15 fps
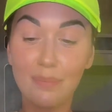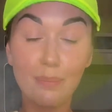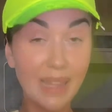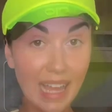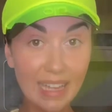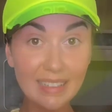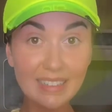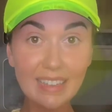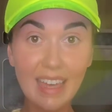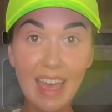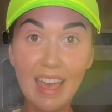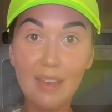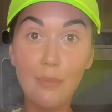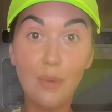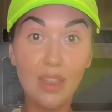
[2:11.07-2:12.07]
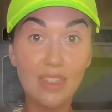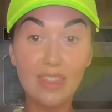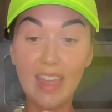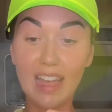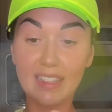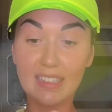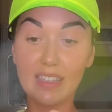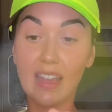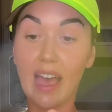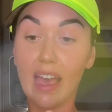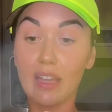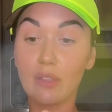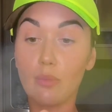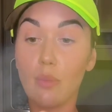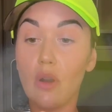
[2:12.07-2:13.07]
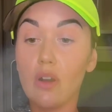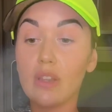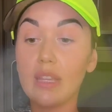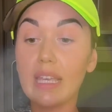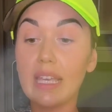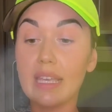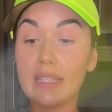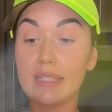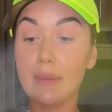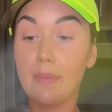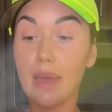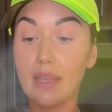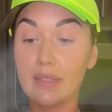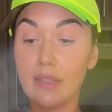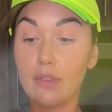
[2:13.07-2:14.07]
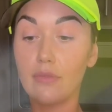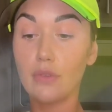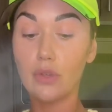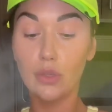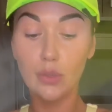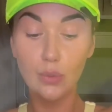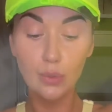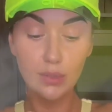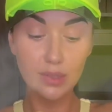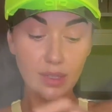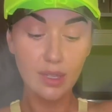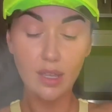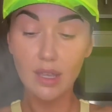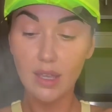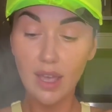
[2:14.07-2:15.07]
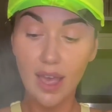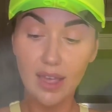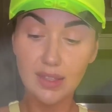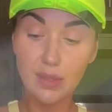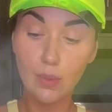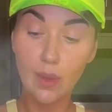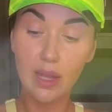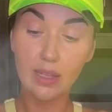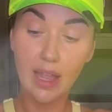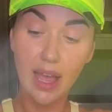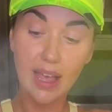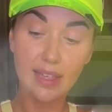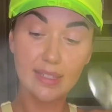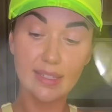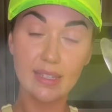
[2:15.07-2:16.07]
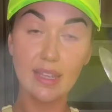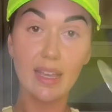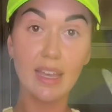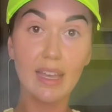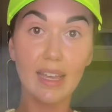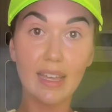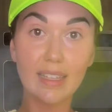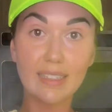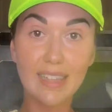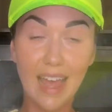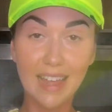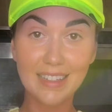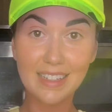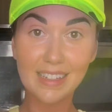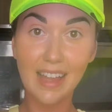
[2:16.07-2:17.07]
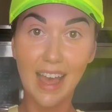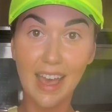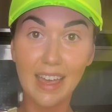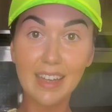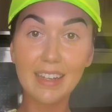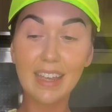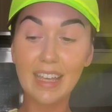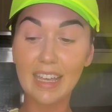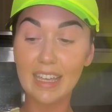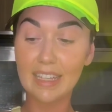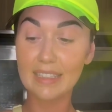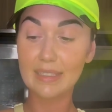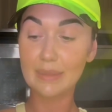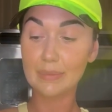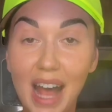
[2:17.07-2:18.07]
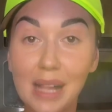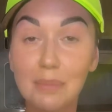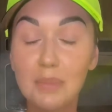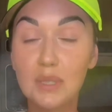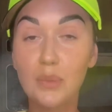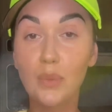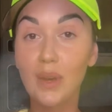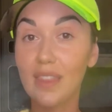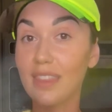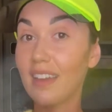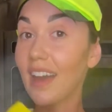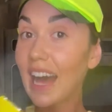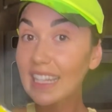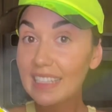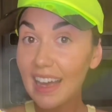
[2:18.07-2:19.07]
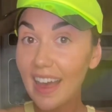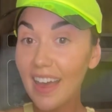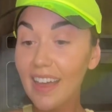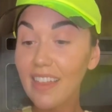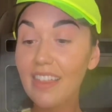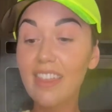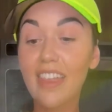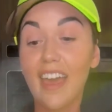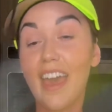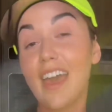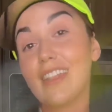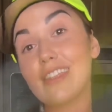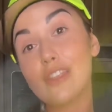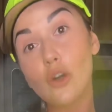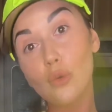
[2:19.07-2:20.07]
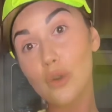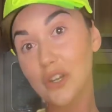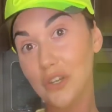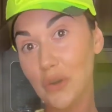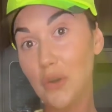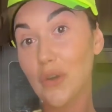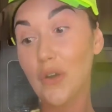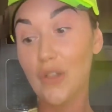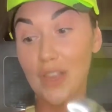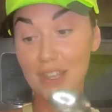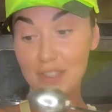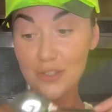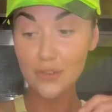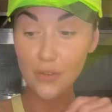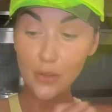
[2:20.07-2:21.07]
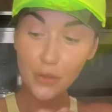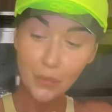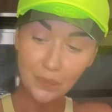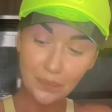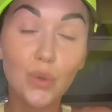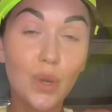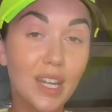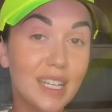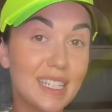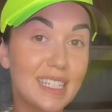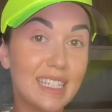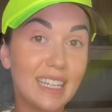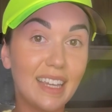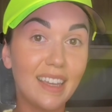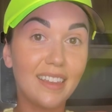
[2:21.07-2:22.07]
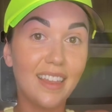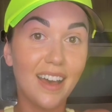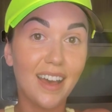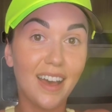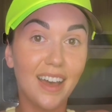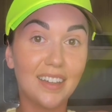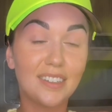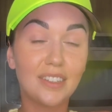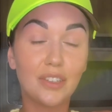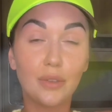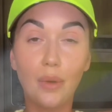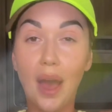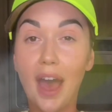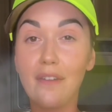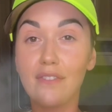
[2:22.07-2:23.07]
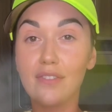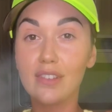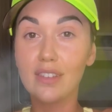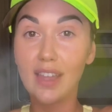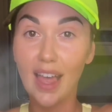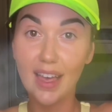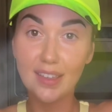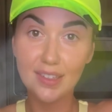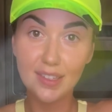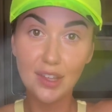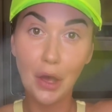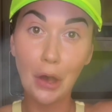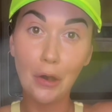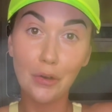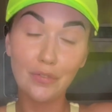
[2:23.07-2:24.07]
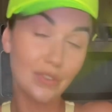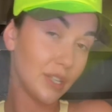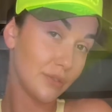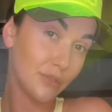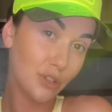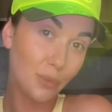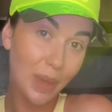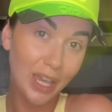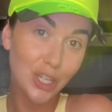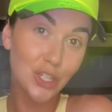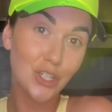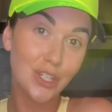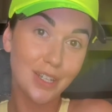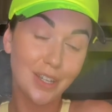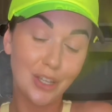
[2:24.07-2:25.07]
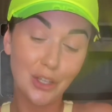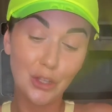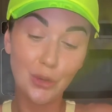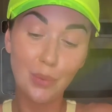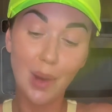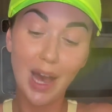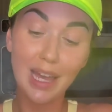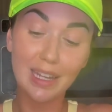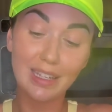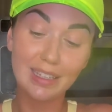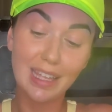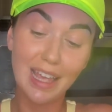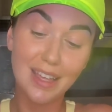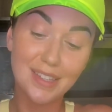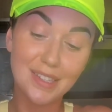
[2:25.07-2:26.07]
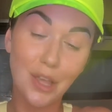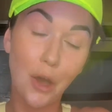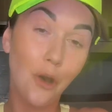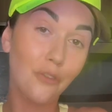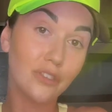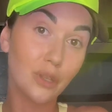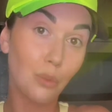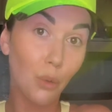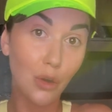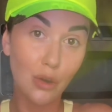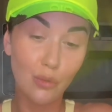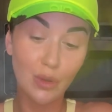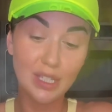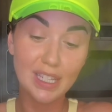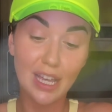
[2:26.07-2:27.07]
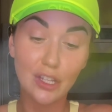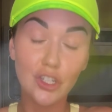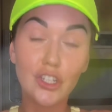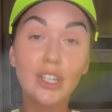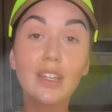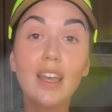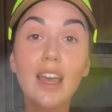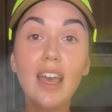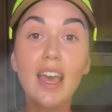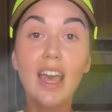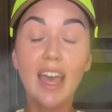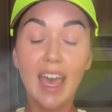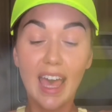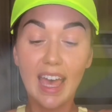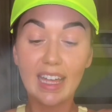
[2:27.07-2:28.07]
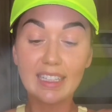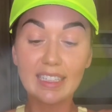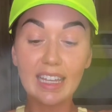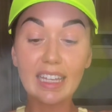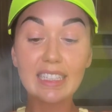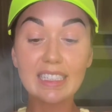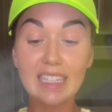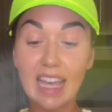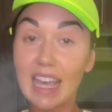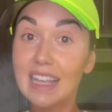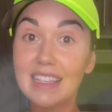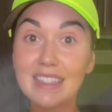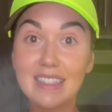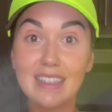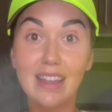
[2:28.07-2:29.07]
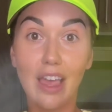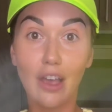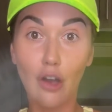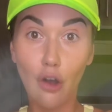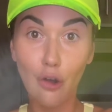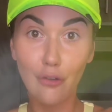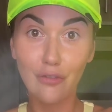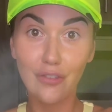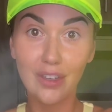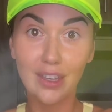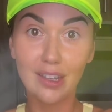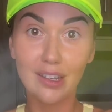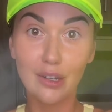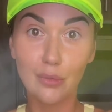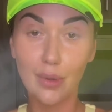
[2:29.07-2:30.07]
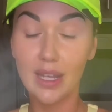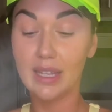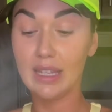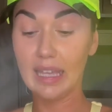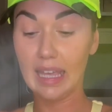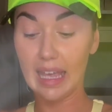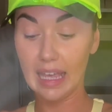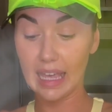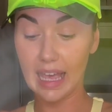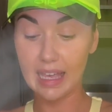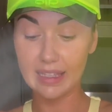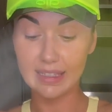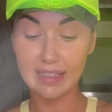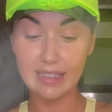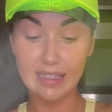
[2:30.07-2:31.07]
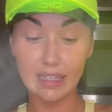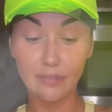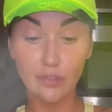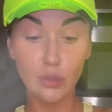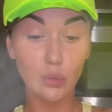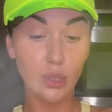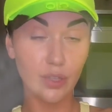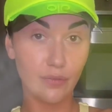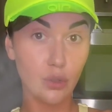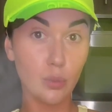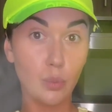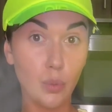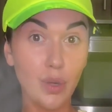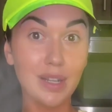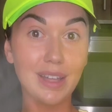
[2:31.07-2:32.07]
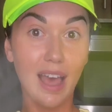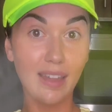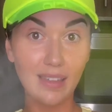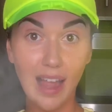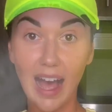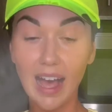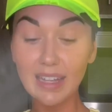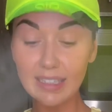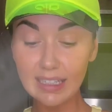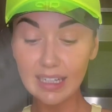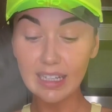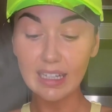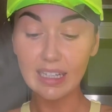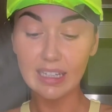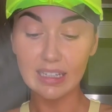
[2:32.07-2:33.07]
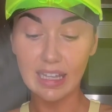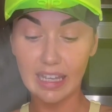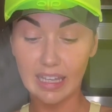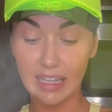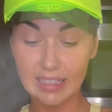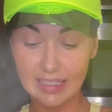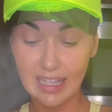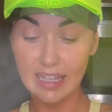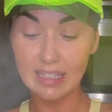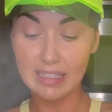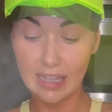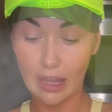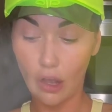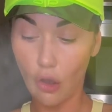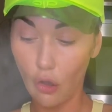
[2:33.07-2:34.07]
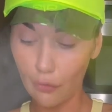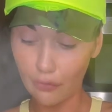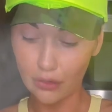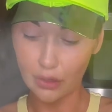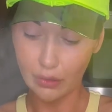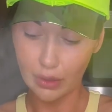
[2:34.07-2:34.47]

blend with Dandelion. Barley is amazing for you, as well as Dandelion. It helps with gut health and lower your cholesterol. You're gonna see that you have less of inflammation in your body, less of the water retention, and it tastes like coffee, really. As if you put it a lot, like it tastes like coffee,